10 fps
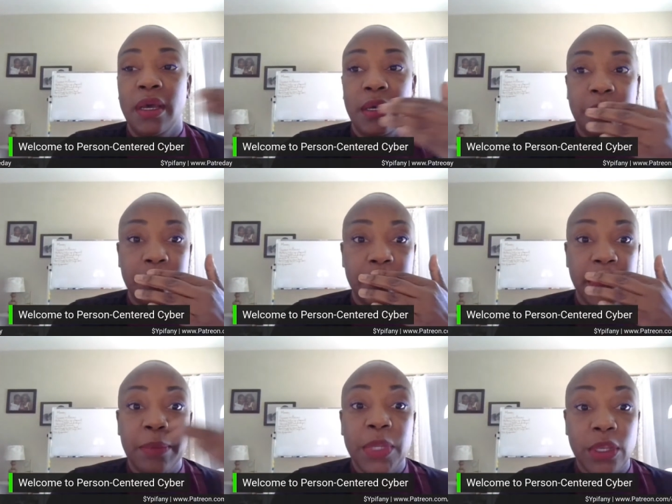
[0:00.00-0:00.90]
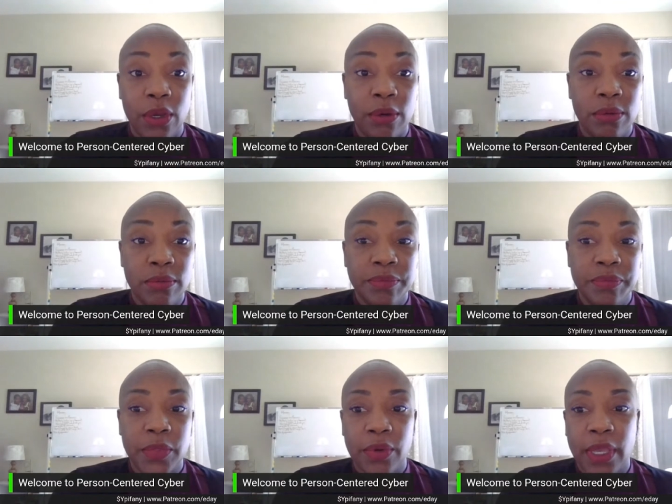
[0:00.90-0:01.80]
um, let me know,
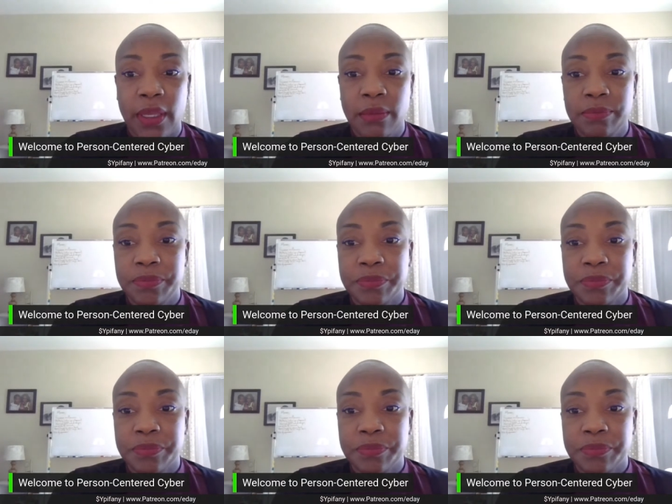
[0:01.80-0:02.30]
okay?